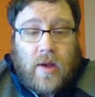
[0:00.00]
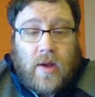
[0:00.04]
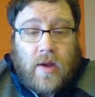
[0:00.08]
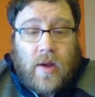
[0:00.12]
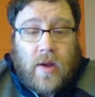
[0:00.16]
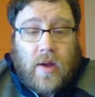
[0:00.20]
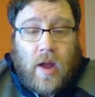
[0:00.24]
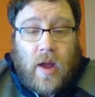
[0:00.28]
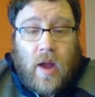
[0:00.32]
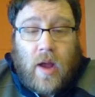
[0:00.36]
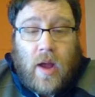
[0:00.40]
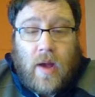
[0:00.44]

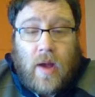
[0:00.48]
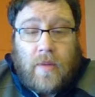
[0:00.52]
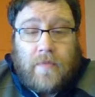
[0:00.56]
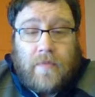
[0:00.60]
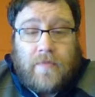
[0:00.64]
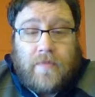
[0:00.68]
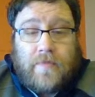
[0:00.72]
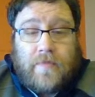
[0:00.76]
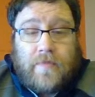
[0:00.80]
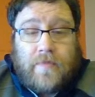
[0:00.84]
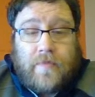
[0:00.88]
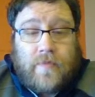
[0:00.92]
uh,
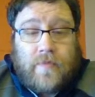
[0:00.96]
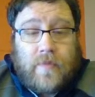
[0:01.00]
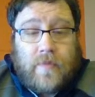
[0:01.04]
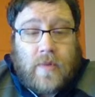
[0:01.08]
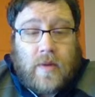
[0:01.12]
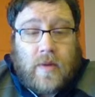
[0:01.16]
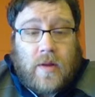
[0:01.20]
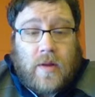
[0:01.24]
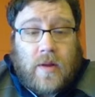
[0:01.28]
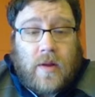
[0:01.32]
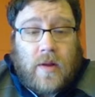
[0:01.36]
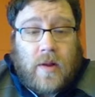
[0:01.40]

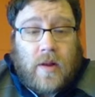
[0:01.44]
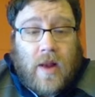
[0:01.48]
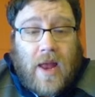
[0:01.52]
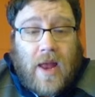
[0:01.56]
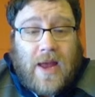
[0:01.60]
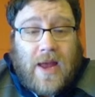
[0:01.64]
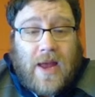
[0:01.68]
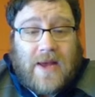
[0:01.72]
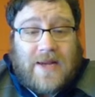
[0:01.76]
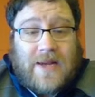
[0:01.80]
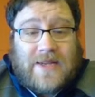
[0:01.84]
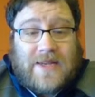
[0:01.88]

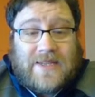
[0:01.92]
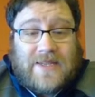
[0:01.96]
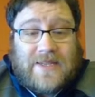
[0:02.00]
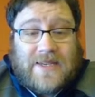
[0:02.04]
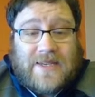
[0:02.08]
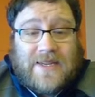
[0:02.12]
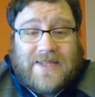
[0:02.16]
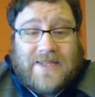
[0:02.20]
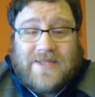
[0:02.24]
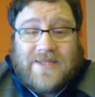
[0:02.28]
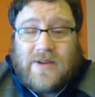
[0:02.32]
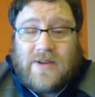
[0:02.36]
like
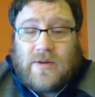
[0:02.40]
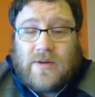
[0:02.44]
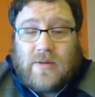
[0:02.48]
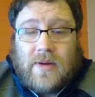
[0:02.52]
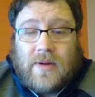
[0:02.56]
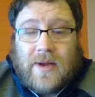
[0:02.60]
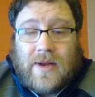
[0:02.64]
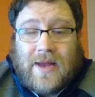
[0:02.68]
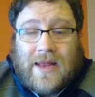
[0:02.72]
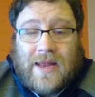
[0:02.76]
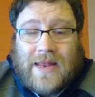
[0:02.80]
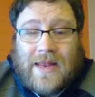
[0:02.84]

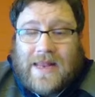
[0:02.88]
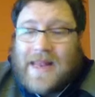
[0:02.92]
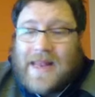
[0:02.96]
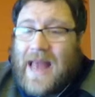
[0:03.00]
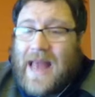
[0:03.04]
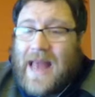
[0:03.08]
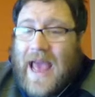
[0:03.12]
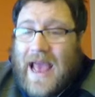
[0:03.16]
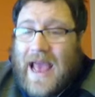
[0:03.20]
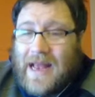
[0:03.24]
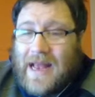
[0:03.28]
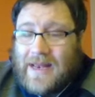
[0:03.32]
Caesar in
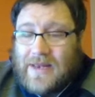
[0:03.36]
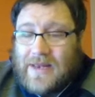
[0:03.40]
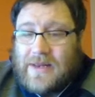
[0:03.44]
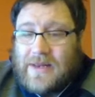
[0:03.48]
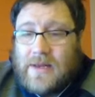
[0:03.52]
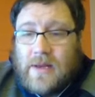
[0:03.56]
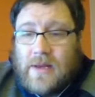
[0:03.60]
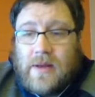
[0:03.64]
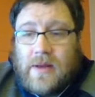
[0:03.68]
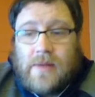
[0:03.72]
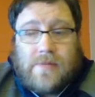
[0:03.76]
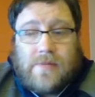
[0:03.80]
Latin,
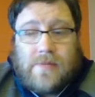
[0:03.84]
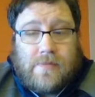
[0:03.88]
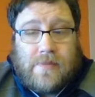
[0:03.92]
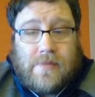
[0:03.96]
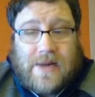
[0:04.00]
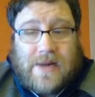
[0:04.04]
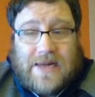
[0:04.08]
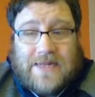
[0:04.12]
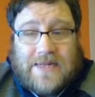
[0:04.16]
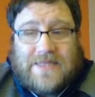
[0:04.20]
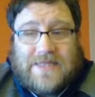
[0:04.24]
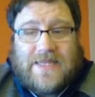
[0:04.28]

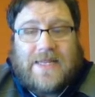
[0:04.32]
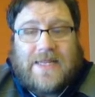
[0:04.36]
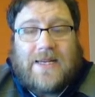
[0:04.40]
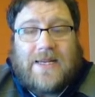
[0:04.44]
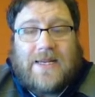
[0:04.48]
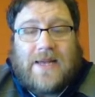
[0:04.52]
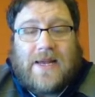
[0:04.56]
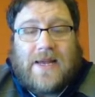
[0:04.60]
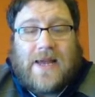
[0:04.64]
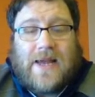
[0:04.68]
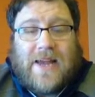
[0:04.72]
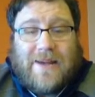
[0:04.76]
means
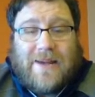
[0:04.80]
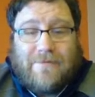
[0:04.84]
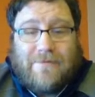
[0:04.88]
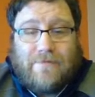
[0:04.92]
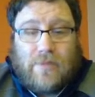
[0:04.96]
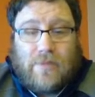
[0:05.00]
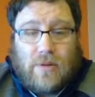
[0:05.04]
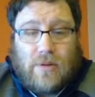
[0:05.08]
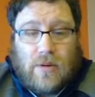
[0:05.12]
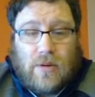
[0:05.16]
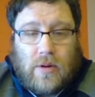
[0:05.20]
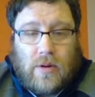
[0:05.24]

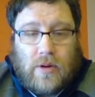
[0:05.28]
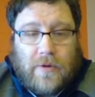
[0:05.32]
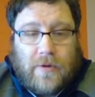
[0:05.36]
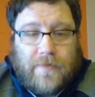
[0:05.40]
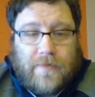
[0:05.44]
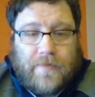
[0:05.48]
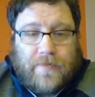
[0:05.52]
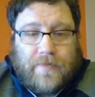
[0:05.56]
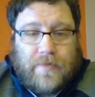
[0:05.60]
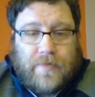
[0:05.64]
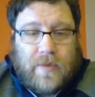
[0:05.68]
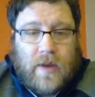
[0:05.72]
emperor.
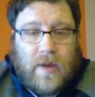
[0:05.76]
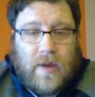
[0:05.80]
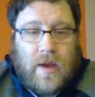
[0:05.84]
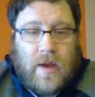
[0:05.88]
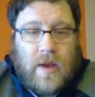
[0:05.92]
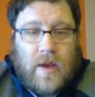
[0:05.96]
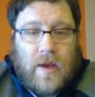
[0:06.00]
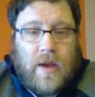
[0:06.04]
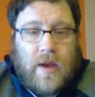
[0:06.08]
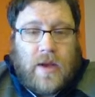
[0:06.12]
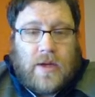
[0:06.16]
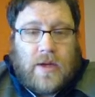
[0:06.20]

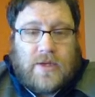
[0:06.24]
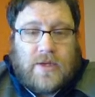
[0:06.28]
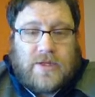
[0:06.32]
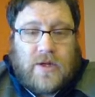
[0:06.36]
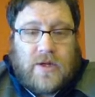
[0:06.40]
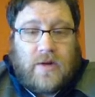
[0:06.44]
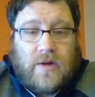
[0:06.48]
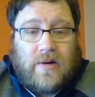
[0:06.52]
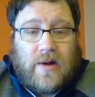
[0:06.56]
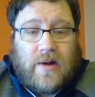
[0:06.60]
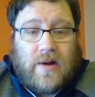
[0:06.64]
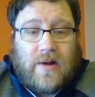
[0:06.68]

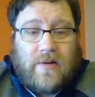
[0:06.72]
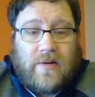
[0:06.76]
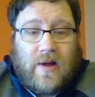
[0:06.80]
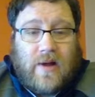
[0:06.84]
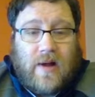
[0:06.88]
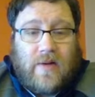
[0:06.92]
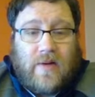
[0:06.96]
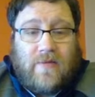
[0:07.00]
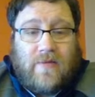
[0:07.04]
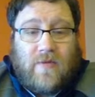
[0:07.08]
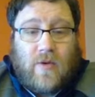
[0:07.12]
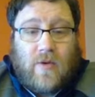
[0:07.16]
So in
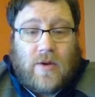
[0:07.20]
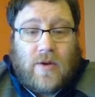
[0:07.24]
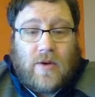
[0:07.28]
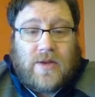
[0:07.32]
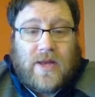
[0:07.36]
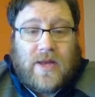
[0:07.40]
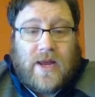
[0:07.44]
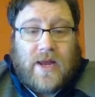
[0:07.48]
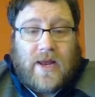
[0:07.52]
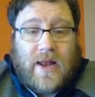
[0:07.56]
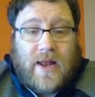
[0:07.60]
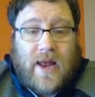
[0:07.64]

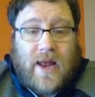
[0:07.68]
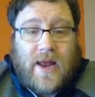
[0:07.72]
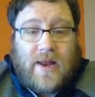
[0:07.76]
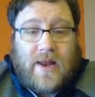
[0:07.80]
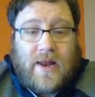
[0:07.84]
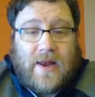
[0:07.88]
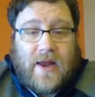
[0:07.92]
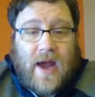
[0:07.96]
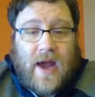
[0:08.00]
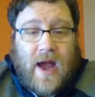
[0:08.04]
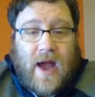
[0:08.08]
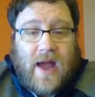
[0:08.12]

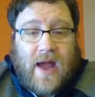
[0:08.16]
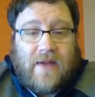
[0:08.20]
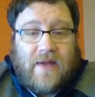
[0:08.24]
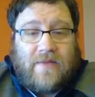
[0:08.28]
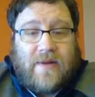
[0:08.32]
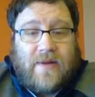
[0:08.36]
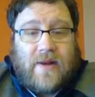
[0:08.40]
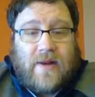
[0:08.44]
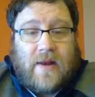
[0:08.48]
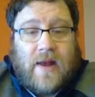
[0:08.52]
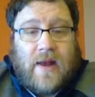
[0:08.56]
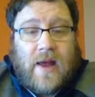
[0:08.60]
1480,
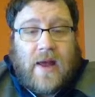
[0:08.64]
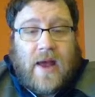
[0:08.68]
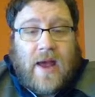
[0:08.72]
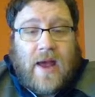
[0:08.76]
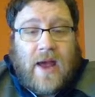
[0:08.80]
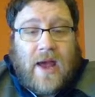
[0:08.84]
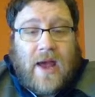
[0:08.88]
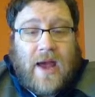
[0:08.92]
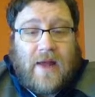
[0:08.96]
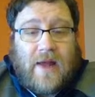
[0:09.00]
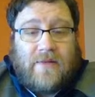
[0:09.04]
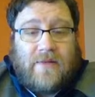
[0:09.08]
Ivan
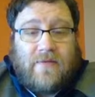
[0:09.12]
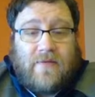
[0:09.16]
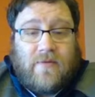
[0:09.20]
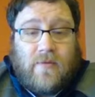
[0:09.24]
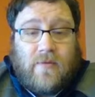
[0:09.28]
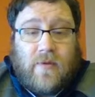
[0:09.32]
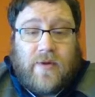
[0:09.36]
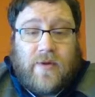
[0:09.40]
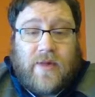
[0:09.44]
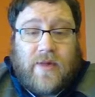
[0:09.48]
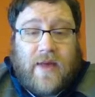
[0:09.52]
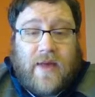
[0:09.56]

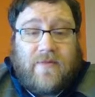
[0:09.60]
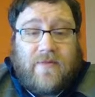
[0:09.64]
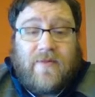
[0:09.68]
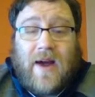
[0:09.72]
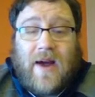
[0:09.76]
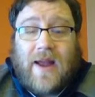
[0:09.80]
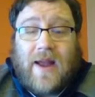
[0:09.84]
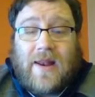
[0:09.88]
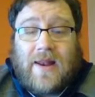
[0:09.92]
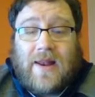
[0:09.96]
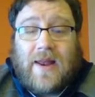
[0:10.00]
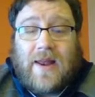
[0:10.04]
was
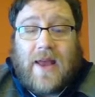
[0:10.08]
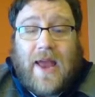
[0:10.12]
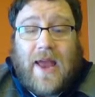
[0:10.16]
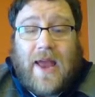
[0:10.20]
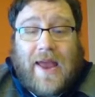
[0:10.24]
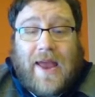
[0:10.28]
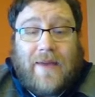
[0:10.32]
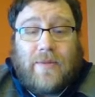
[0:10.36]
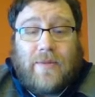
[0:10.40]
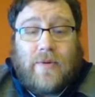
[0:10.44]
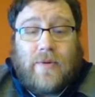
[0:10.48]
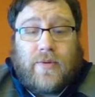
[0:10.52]
finally
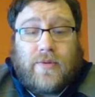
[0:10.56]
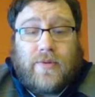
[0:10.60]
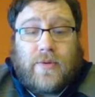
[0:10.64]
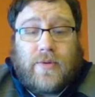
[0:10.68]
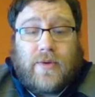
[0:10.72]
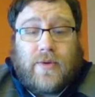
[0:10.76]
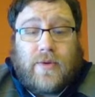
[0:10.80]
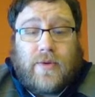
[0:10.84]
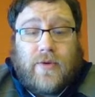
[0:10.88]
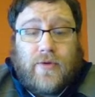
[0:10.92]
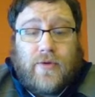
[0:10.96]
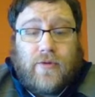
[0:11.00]
able
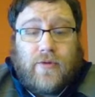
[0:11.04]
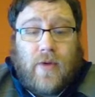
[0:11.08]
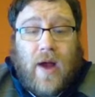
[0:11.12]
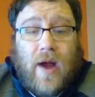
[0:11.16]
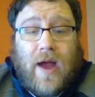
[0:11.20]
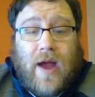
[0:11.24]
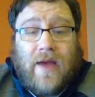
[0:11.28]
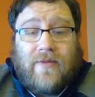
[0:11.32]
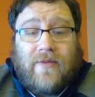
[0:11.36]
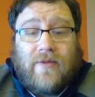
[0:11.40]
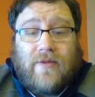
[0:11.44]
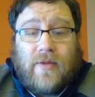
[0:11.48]
to
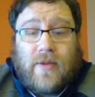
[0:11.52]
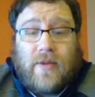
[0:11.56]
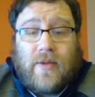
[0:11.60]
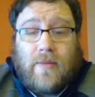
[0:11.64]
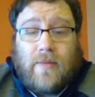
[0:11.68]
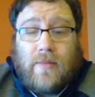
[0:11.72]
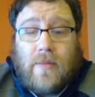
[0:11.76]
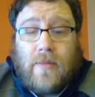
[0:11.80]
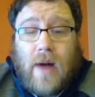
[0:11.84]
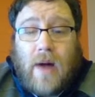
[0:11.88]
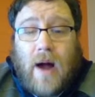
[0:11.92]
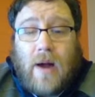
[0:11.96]
drive the
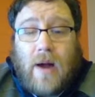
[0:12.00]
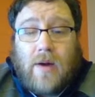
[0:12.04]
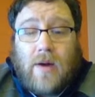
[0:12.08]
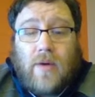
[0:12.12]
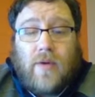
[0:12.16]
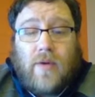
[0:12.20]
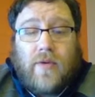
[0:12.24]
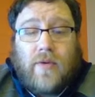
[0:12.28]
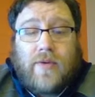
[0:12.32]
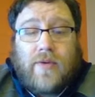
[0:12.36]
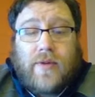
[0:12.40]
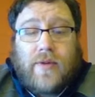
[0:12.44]

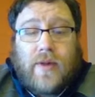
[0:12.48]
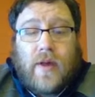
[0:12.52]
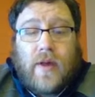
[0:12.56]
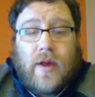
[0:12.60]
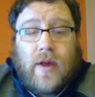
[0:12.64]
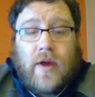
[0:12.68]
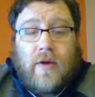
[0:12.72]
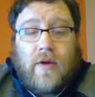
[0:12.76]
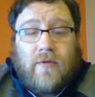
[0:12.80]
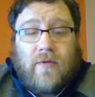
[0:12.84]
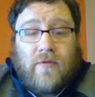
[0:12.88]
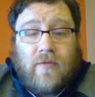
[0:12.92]
Mongols
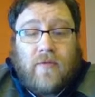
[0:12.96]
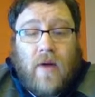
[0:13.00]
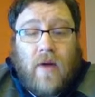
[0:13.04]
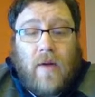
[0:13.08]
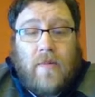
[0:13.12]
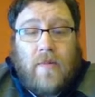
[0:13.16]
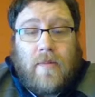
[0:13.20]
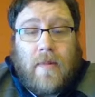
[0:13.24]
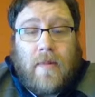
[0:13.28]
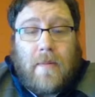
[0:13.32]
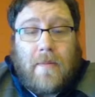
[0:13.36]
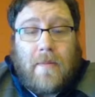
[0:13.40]

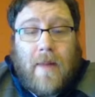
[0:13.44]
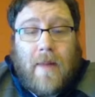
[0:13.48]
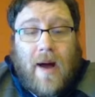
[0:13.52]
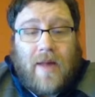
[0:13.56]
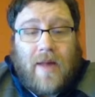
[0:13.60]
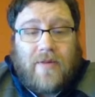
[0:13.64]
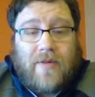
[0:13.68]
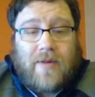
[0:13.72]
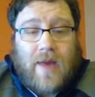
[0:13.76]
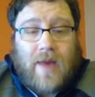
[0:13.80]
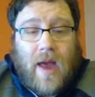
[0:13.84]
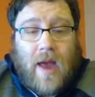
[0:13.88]
from
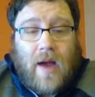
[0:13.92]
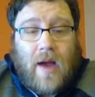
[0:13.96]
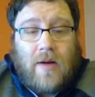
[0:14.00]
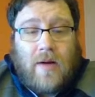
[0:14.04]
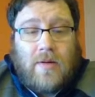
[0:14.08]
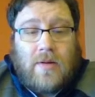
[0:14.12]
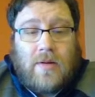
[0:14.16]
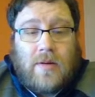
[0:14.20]
Moscow